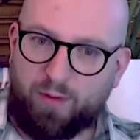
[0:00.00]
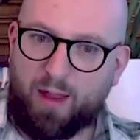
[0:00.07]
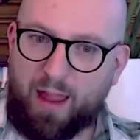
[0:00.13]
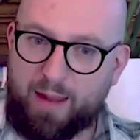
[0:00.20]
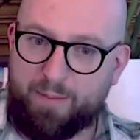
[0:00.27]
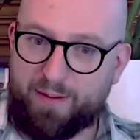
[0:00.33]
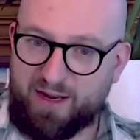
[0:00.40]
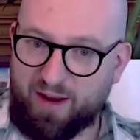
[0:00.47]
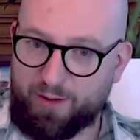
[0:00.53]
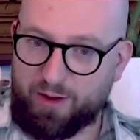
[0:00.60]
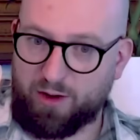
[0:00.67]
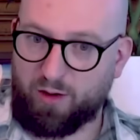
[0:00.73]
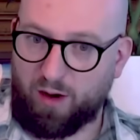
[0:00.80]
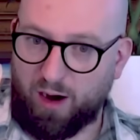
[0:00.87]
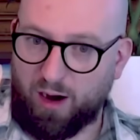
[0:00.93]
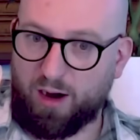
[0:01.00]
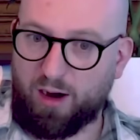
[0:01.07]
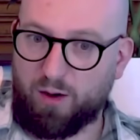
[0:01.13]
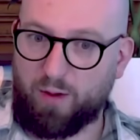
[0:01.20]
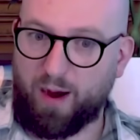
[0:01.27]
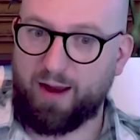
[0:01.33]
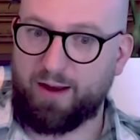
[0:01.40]
BWR,
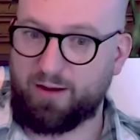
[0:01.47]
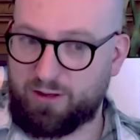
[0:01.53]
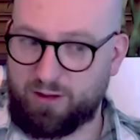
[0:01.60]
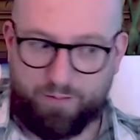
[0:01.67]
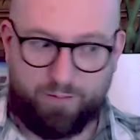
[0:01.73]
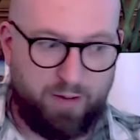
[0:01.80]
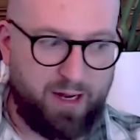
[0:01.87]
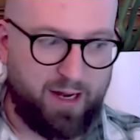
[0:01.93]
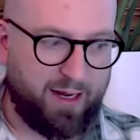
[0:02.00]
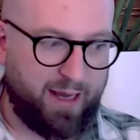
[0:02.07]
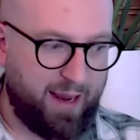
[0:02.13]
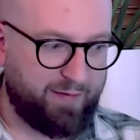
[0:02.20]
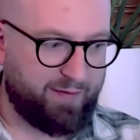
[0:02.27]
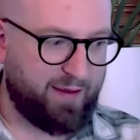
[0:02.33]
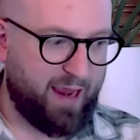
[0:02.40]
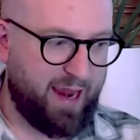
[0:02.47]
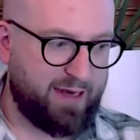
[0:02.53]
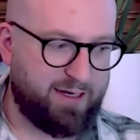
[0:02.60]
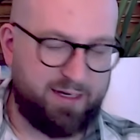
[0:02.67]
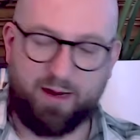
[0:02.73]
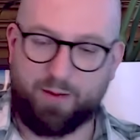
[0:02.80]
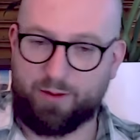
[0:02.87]
right, to mitigate the
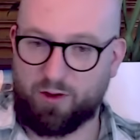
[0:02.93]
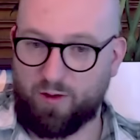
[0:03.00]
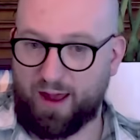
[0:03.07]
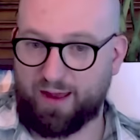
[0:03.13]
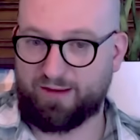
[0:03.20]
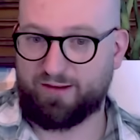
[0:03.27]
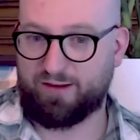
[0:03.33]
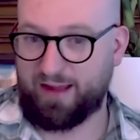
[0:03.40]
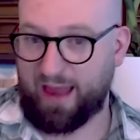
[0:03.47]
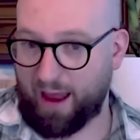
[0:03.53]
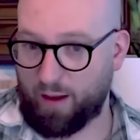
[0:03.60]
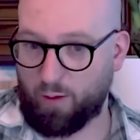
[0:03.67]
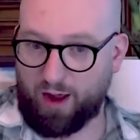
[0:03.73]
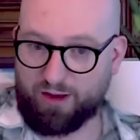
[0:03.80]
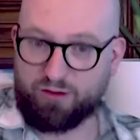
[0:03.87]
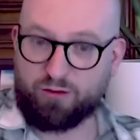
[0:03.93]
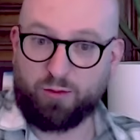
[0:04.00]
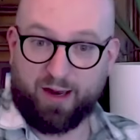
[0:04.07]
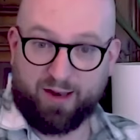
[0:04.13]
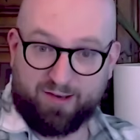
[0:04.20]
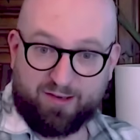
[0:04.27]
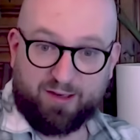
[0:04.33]
ATWS, the ATWS
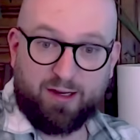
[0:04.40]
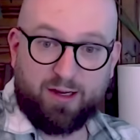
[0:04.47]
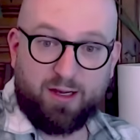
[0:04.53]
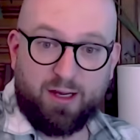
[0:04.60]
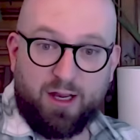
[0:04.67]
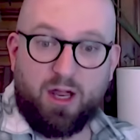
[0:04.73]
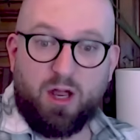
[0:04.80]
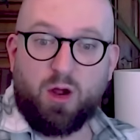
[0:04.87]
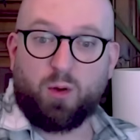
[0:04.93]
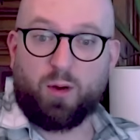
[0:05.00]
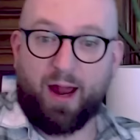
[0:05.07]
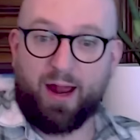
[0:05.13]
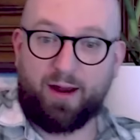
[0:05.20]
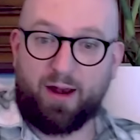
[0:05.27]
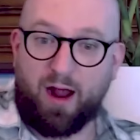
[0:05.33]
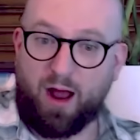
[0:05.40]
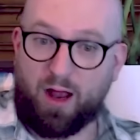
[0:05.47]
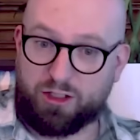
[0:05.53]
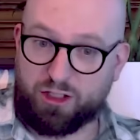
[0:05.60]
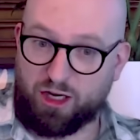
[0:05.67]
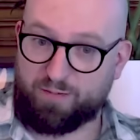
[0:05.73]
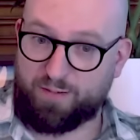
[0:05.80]
risk, right?
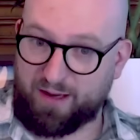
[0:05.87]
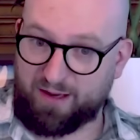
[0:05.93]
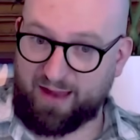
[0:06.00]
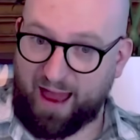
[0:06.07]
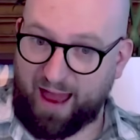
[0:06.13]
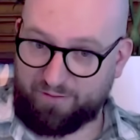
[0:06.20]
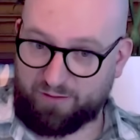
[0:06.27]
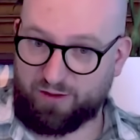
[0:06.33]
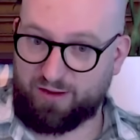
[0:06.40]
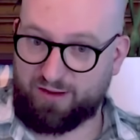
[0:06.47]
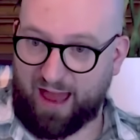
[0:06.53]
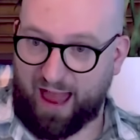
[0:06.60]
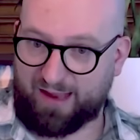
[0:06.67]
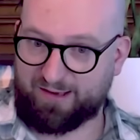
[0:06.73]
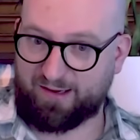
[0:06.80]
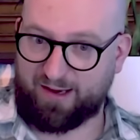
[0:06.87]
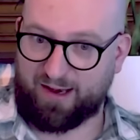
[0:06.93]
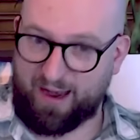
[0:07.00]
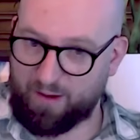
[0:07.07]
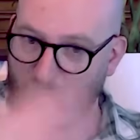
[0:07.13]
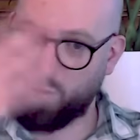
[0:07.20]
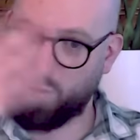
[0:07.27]
Just because after this accident.
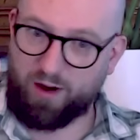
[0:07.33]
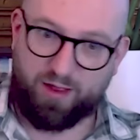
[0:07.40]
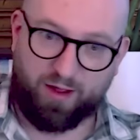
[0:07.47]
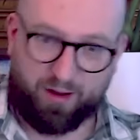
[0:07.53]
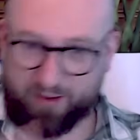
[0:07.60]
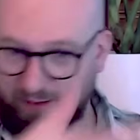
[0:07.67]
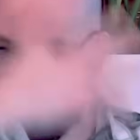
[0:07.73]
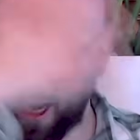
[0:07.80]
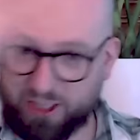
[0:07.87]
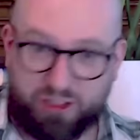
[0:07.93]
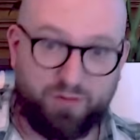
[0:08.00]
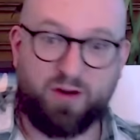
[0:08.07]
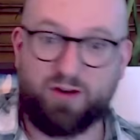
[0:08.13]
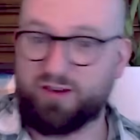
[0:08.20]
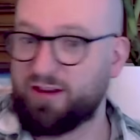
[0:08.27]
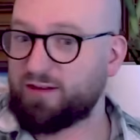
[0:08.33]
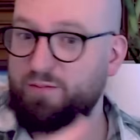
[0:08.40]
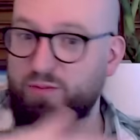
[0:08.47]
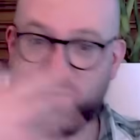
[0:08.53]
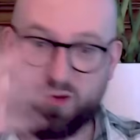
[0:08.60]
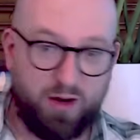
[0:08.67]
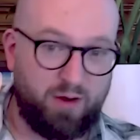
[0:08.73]
And one of the controversies
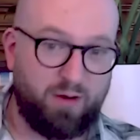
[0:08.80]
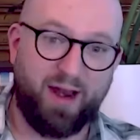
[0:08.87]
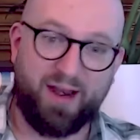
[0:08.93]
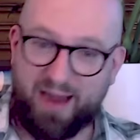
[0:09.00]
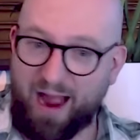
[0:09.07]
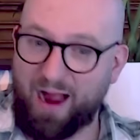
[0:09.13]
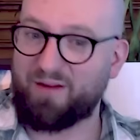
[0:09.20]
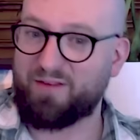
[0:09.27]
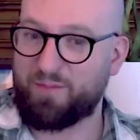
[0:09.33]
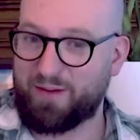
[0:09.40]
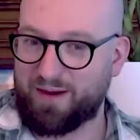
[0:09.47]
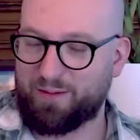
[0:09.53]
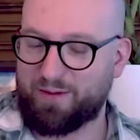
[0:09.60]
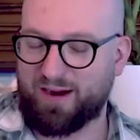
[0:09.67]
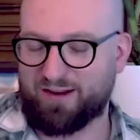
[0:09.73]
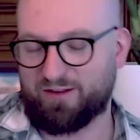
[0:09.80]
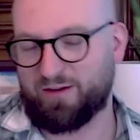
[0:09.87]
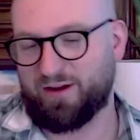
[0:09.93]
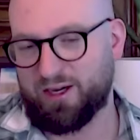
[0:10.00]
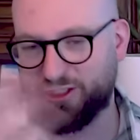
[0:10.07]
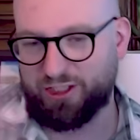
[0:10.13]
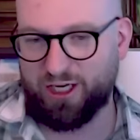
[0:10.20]
brewing right now in the BWRX
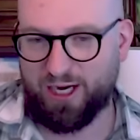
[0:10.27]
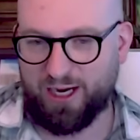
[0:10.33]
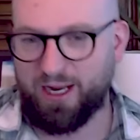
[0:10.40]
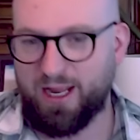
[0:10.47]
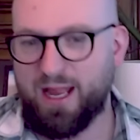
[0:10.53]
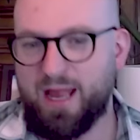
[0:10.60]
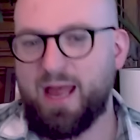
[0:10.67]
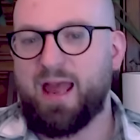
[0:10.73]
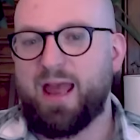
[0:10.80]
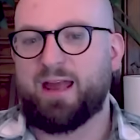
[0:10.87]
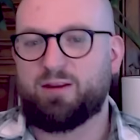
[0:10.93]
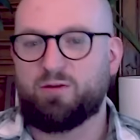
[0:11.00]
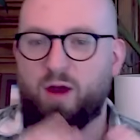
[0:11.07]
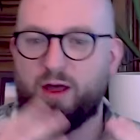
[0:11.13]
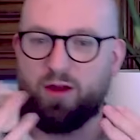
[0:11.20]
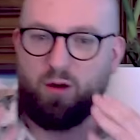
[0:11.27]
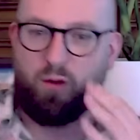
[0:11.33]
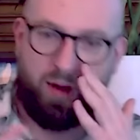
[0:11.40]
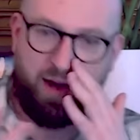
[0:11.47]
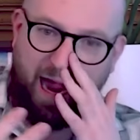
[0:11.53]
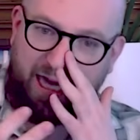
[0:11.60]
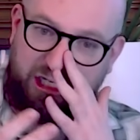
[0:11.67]
200 is whether
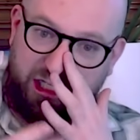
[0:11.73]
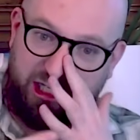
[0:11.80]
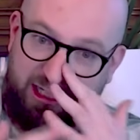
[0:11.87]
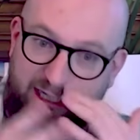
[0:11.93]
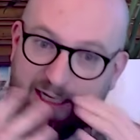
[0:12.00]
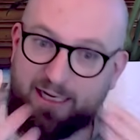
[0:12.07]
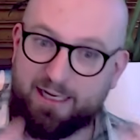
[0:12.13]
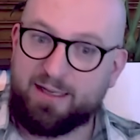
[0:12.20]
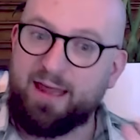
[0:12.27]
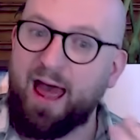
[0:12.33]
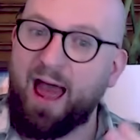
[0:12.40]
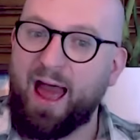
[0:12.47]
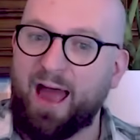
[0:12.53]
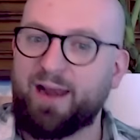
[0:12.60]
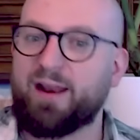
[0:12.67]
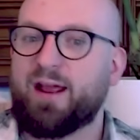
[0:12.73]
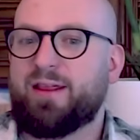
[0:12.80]
we actually need that